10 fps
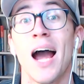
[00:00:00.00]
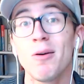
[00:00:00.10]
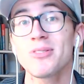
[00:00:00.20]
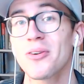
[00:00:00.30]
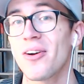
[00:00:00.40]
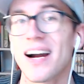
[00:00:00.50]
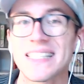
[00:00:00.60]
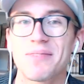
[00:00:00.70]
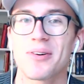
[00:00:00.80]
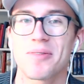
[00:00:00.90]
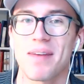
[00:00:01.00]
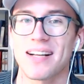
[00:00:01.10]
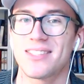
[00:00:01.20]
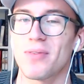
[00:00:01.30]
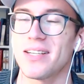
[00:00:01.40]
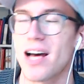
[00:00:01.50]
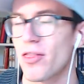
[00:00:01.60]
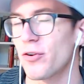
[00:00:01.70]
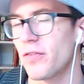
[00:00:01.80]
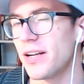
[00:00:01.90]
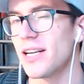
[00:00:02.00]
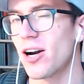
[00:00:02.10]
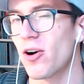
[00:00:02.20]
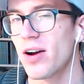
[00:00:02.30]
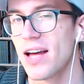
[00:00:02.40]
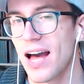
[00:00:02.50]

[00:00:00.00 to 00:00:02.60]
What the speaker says: Hey, what's going on, guys, and welcome back to another video.